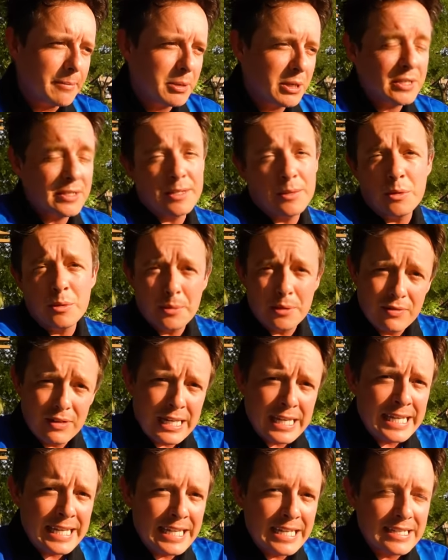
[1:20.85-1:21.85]
Because it would be
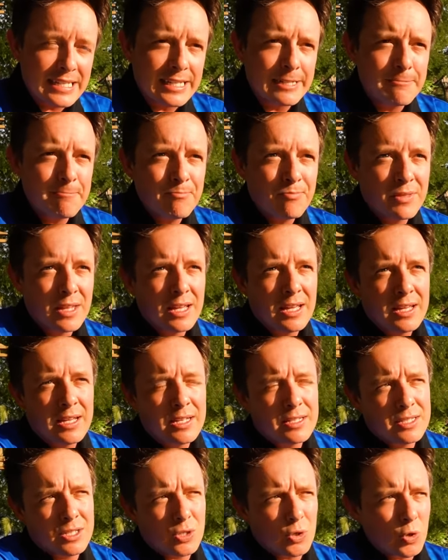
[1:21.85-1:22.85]
really easy
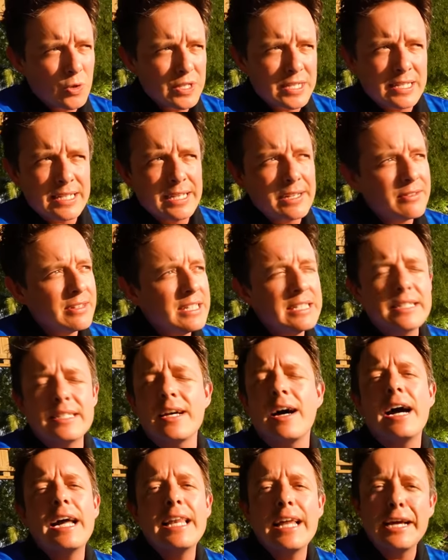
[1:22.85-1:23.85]
to call the series
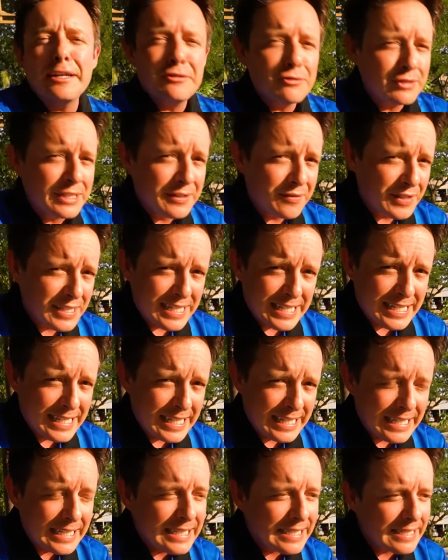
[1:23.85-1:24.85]
Thailand
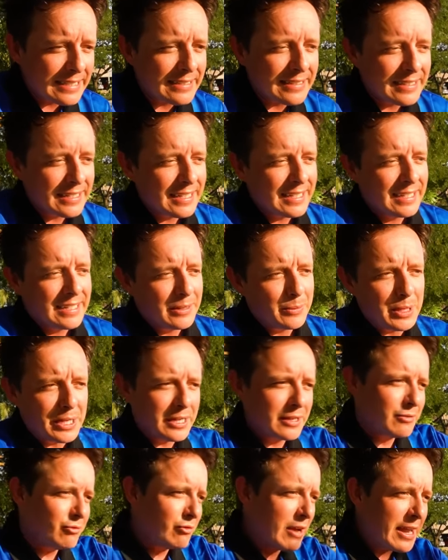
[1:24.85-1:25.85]
Revisited and we
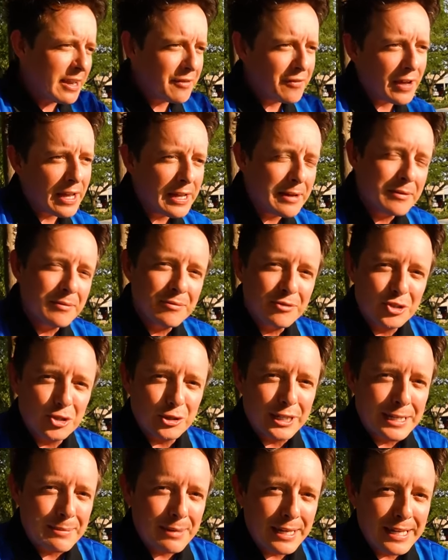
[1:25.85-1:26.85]
could renovate
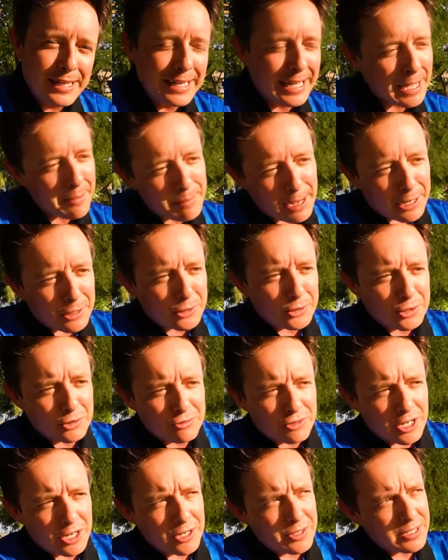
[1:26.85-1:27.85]
dreamy, get back on the
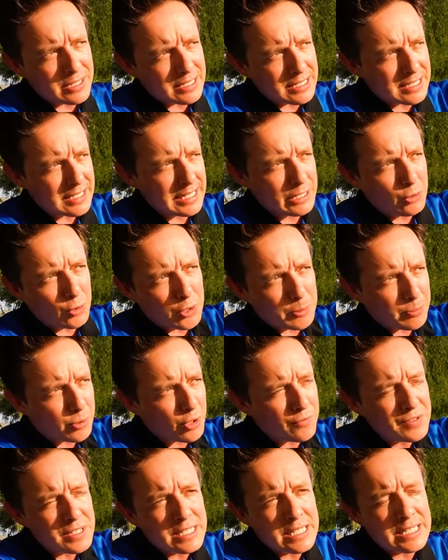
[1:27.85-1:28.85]
road and see all the
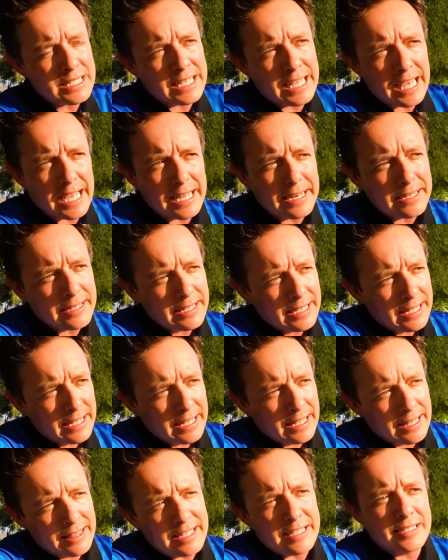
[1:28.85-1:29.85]
provinces again,
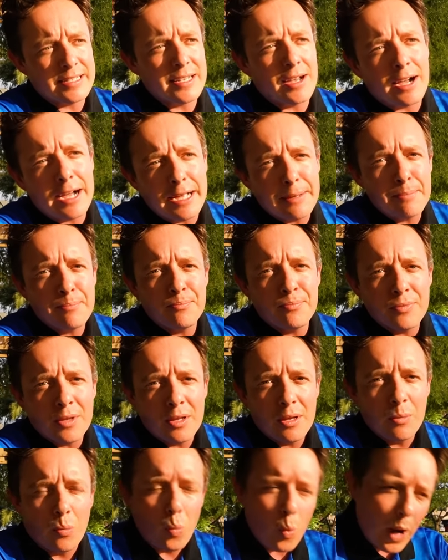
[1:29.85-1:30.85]
this time
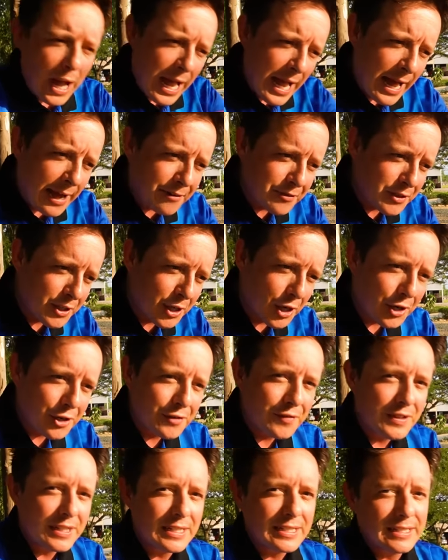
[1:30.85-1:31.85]
way after
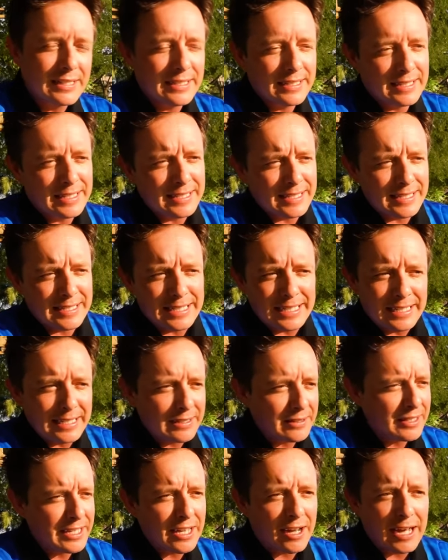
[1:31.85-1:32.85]
COVID, and see
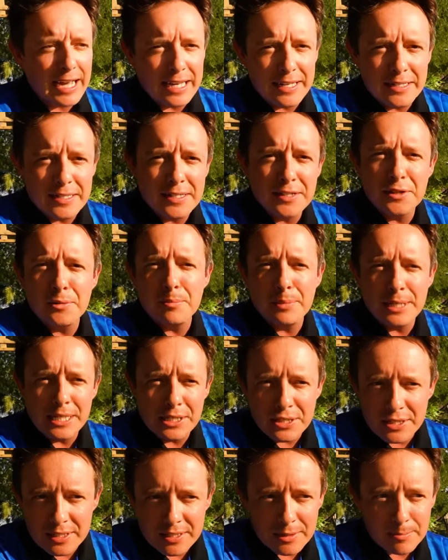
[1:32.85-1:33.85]
the islands and the
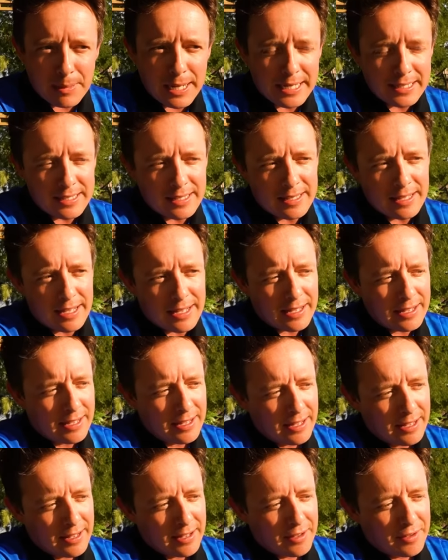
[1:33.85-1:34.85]
beaches back to their
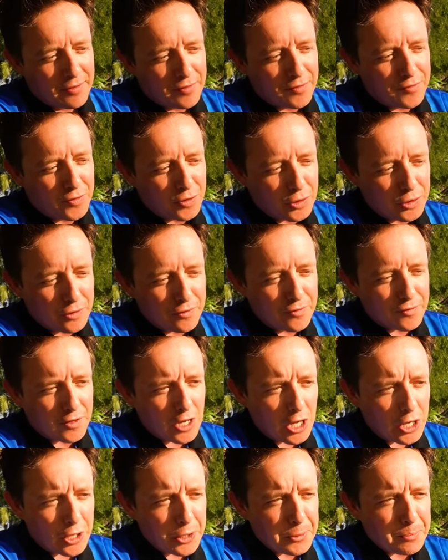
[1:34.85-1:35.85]
full
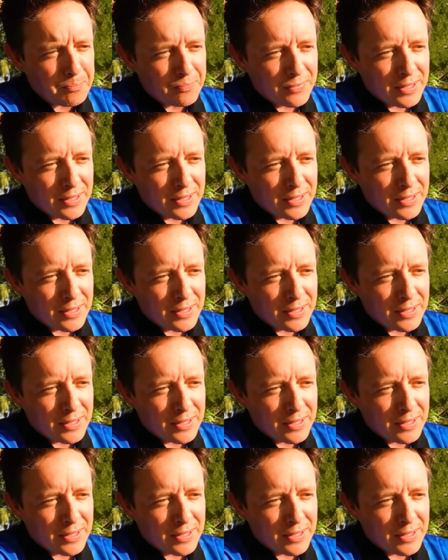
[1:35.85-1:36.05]
flow.